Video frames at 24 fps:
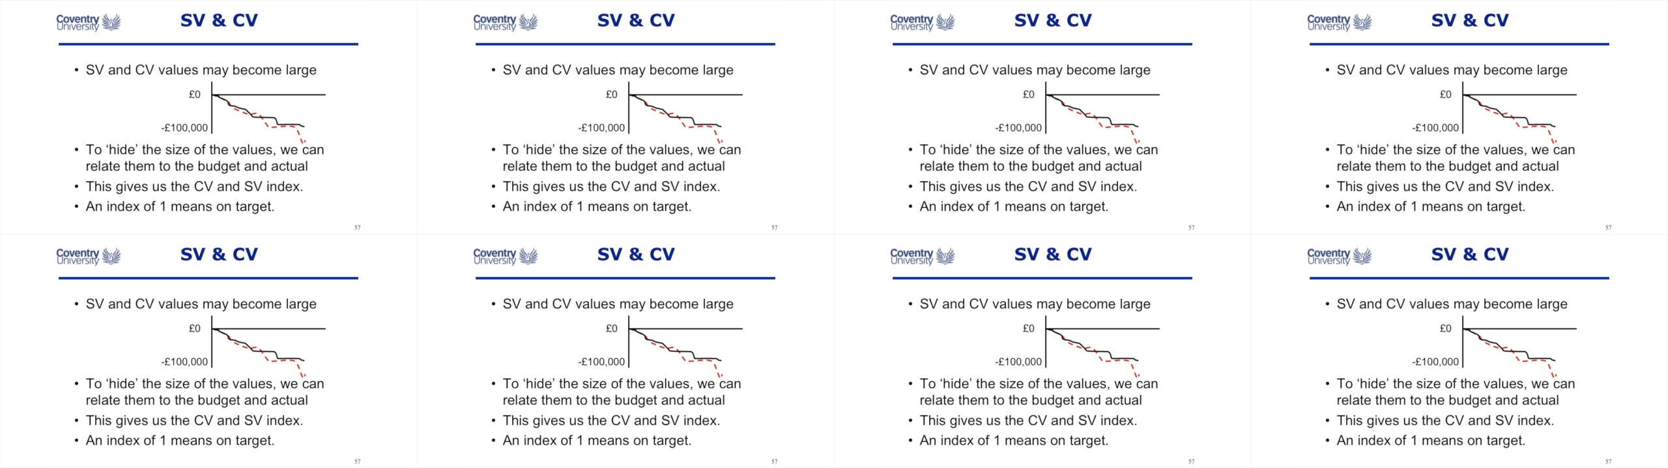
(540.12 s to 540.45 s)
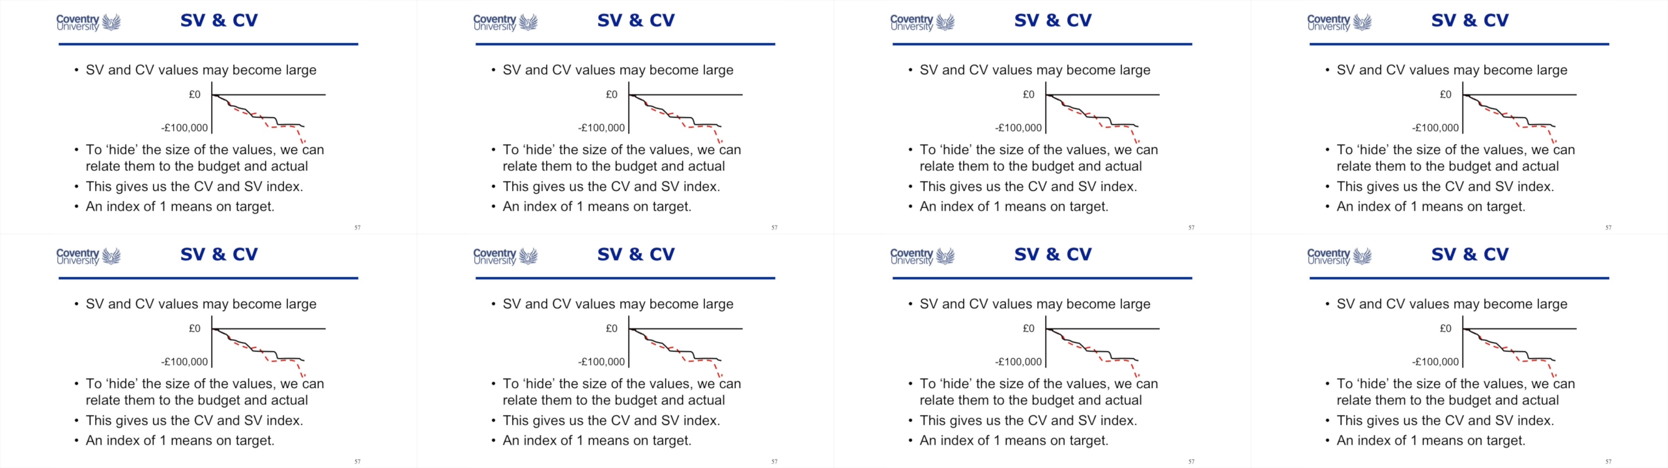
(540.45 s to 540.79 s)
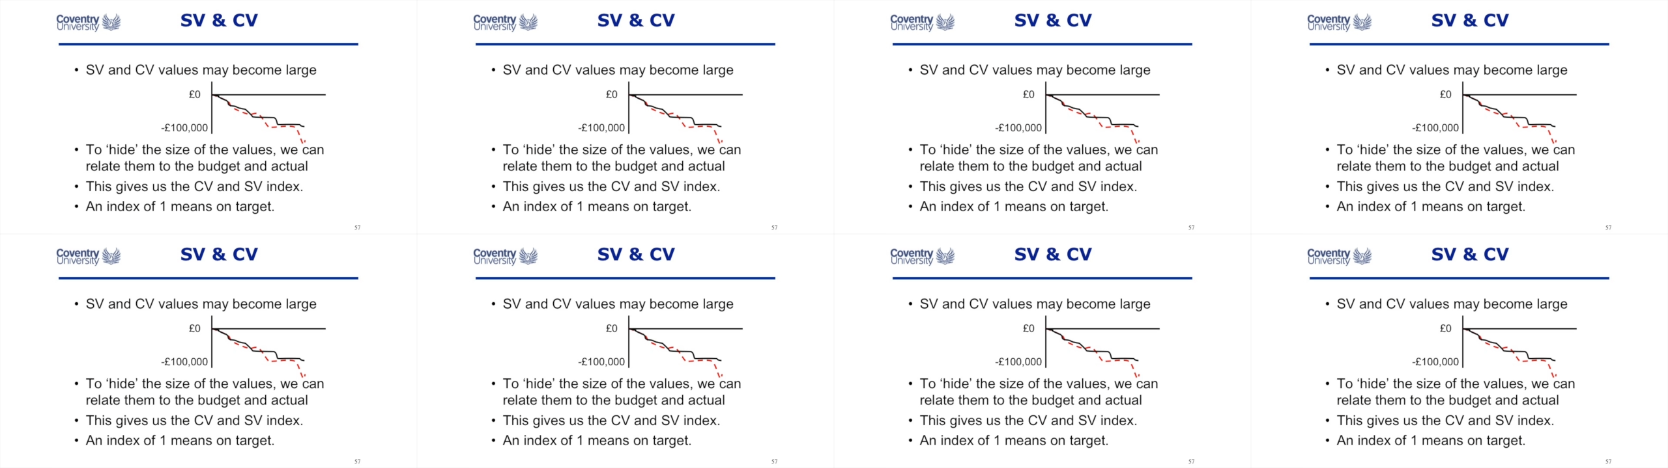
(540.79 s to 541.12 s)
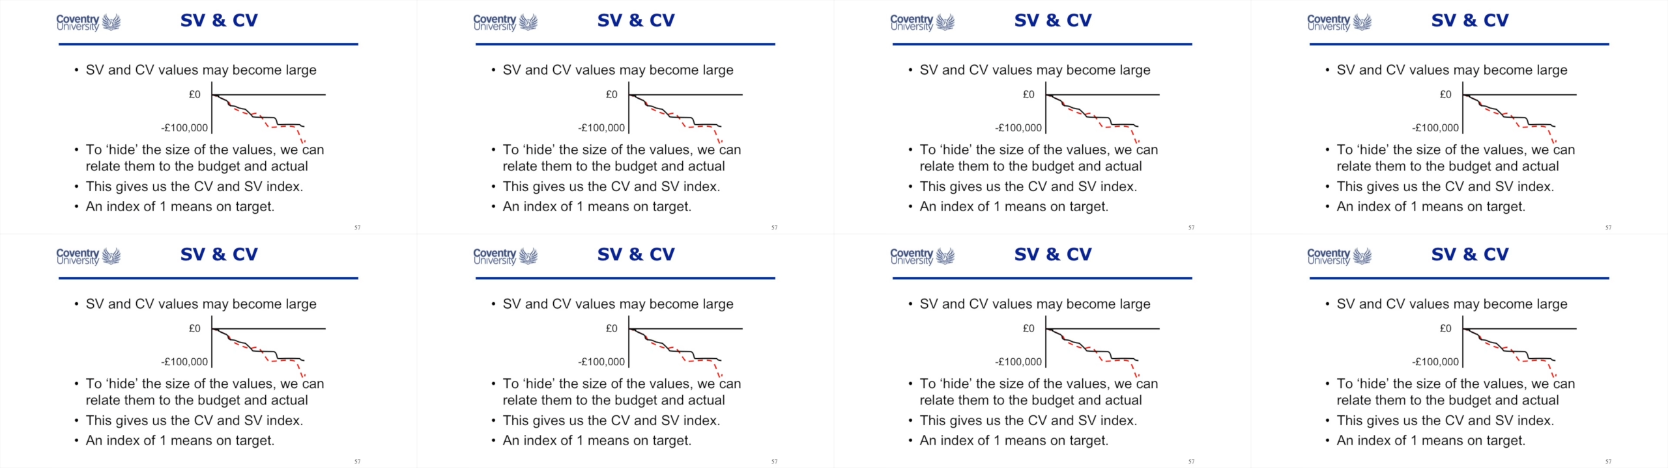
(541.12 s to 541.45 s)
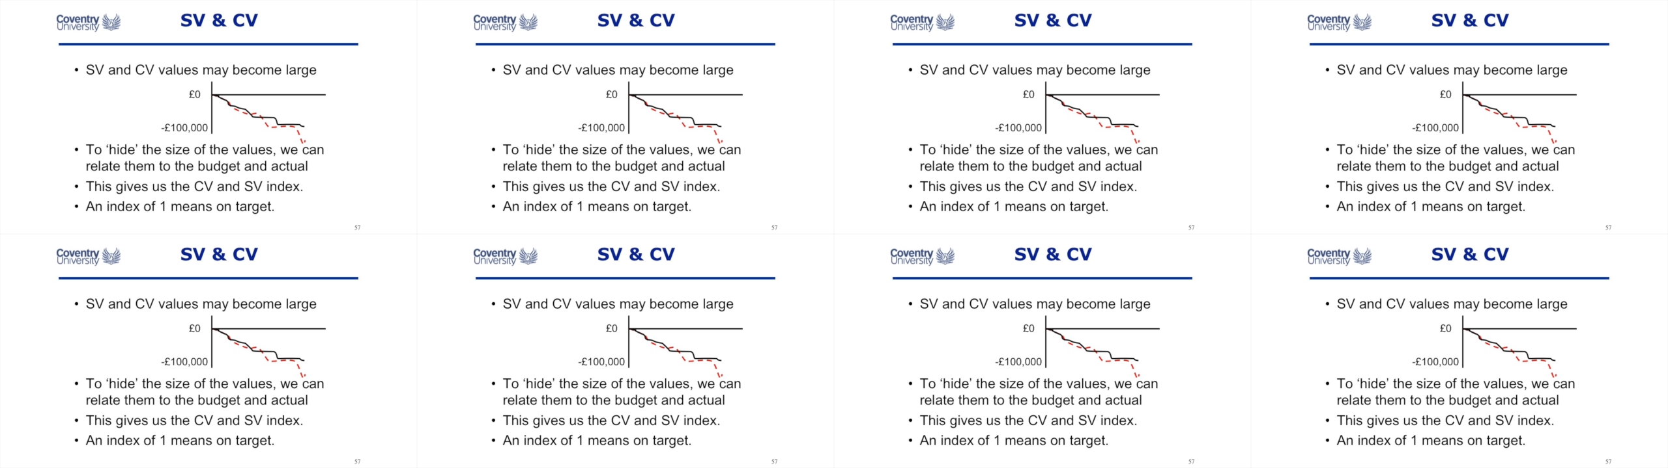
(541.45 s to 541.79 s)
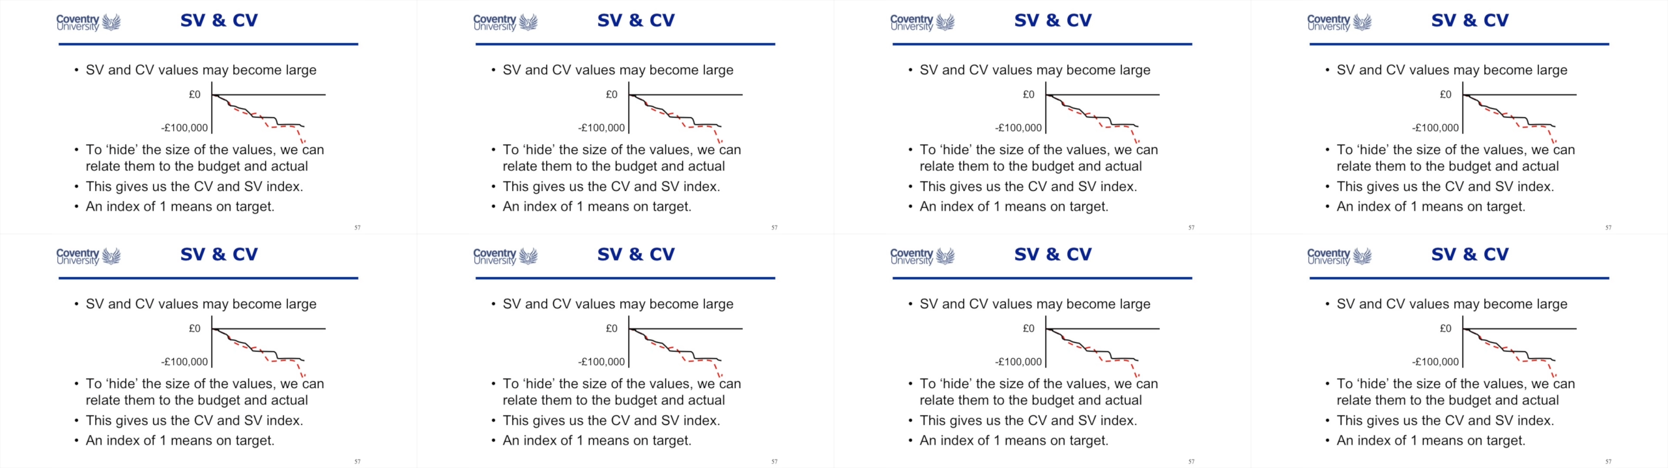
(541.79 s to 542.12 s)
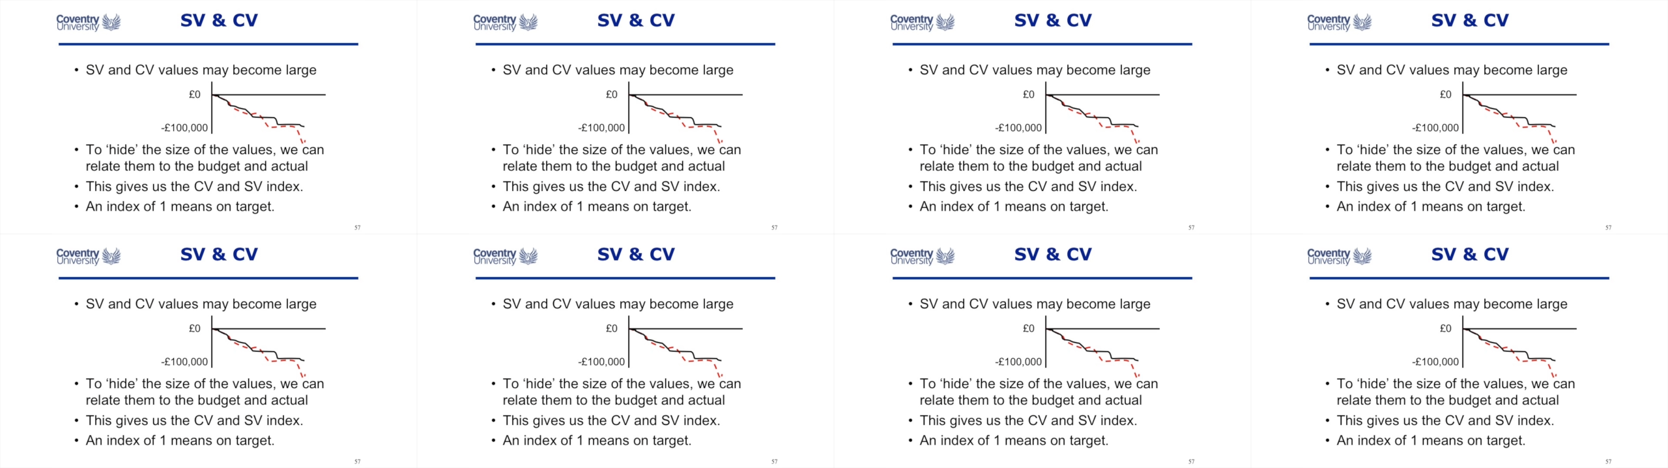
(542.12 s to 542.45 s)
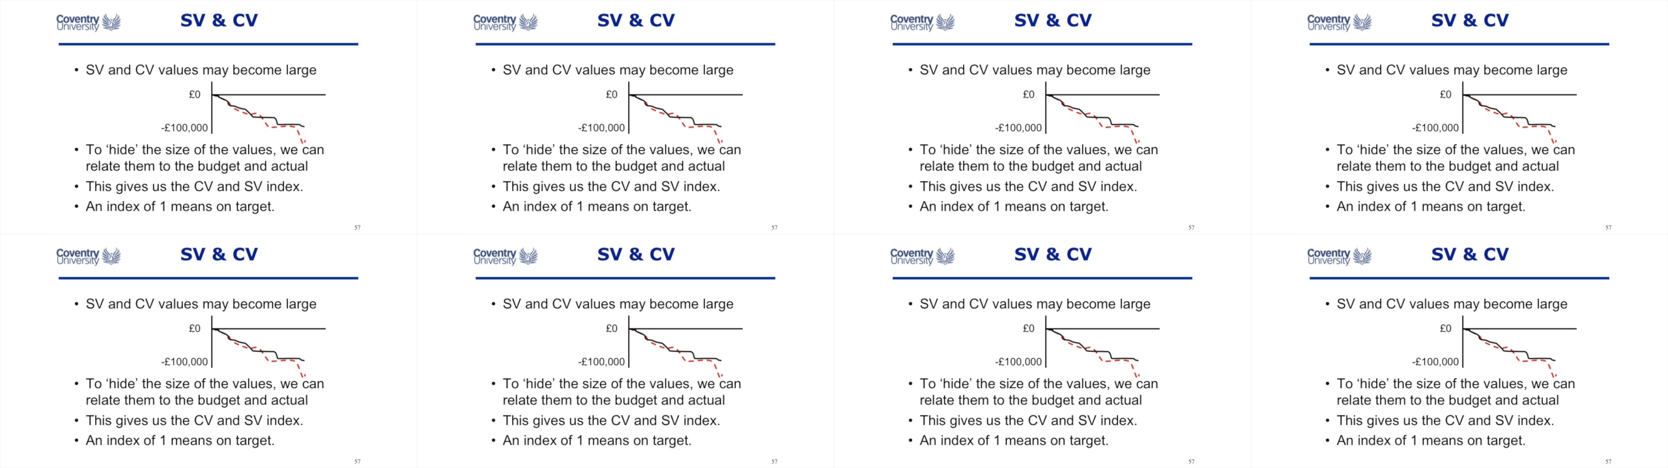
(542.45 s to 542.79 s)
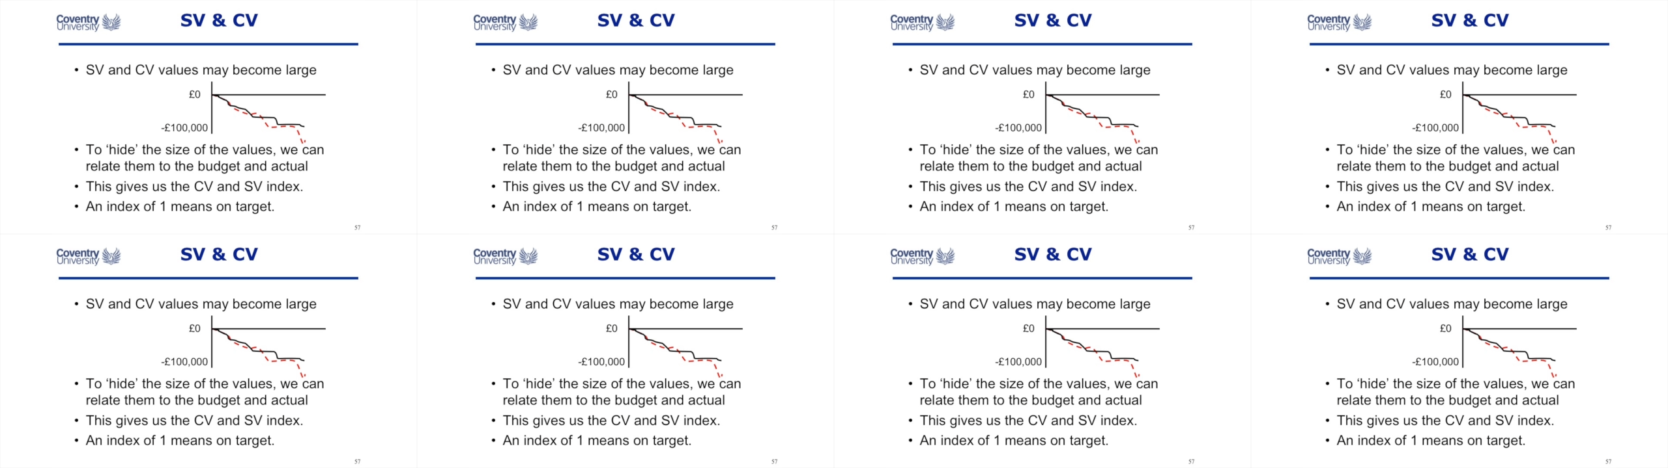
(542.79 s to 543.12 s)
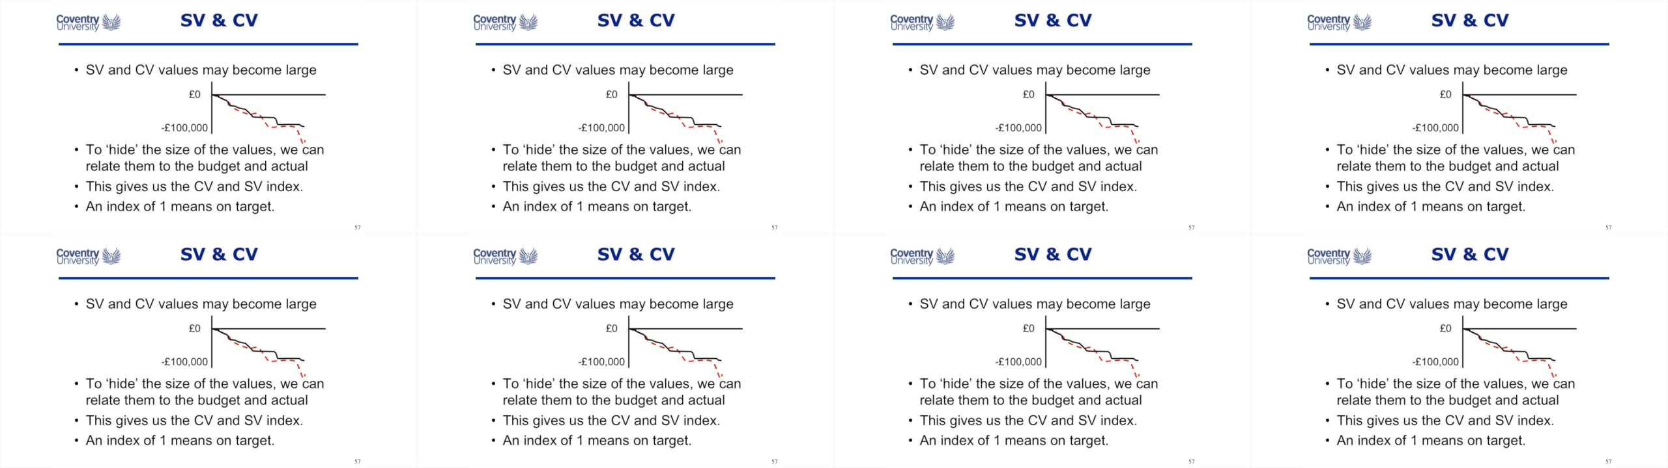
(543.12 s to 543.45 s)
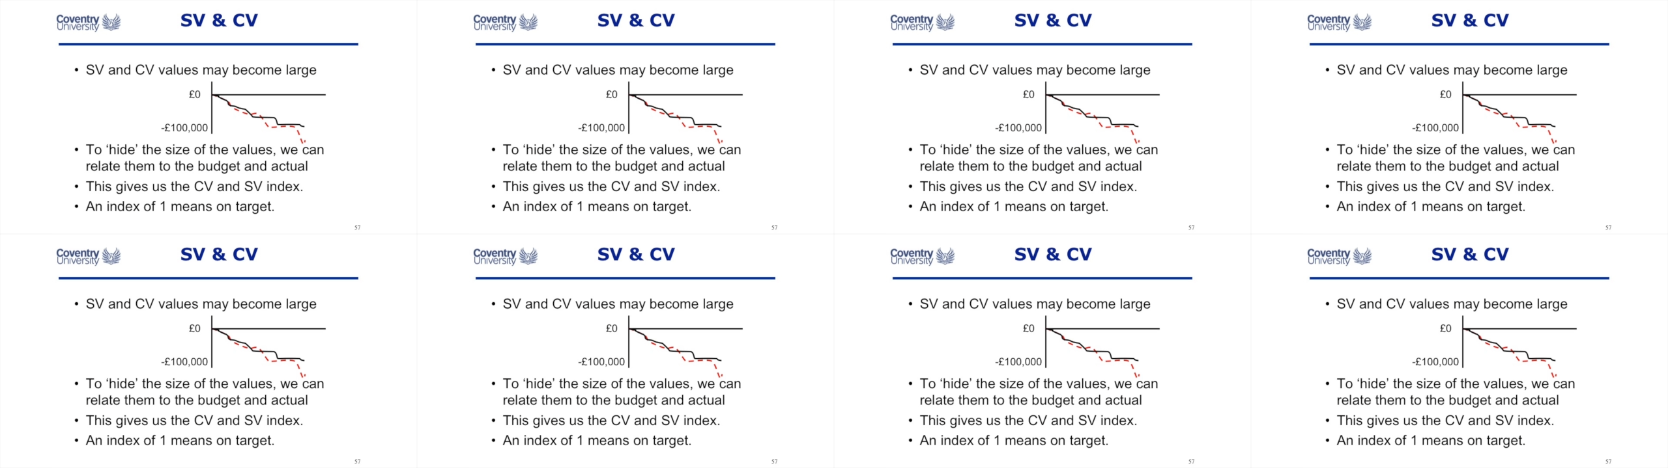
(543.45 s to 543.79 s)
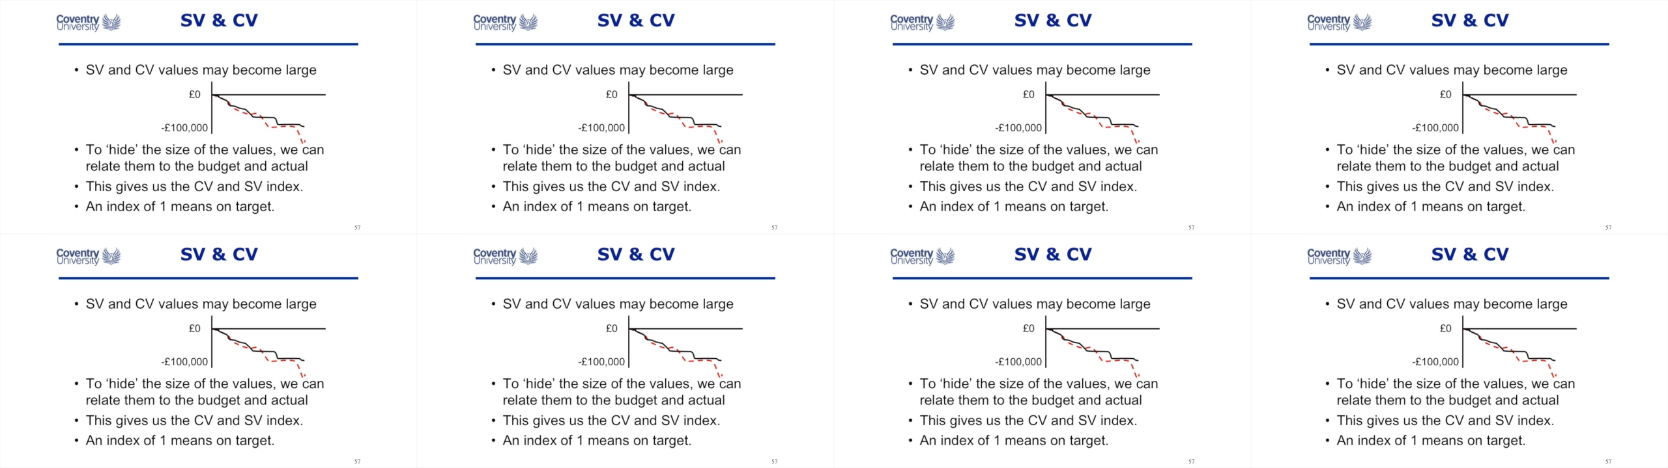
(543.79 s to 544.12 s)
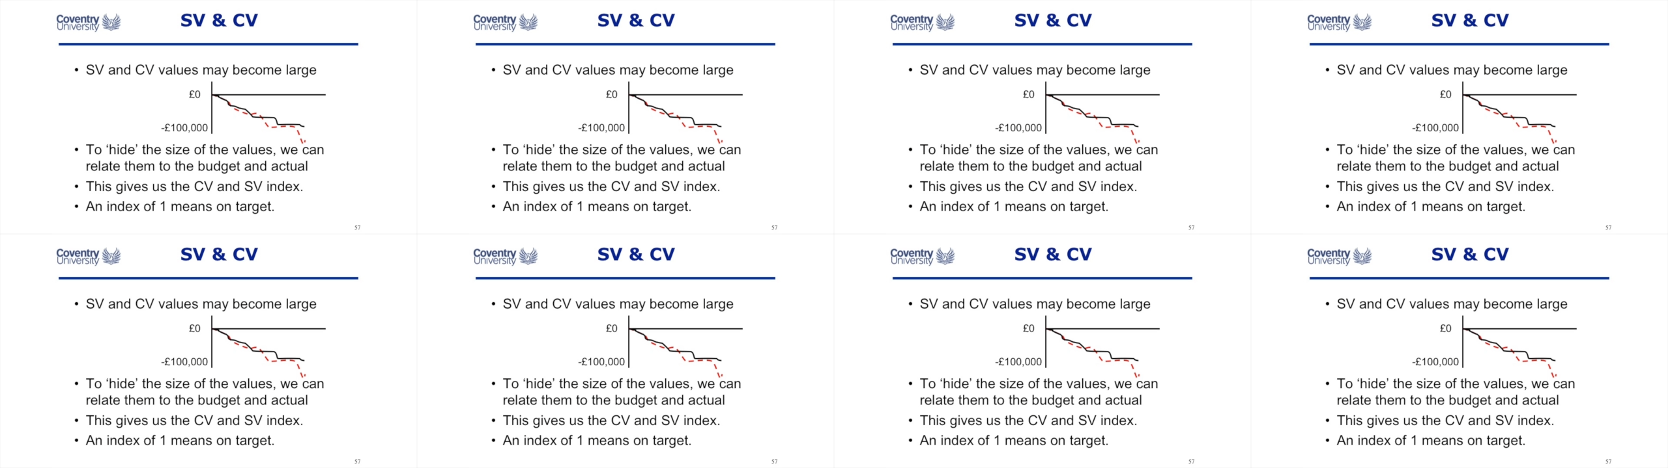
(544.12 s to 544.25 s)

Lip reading: Nobody's mouth can be seen.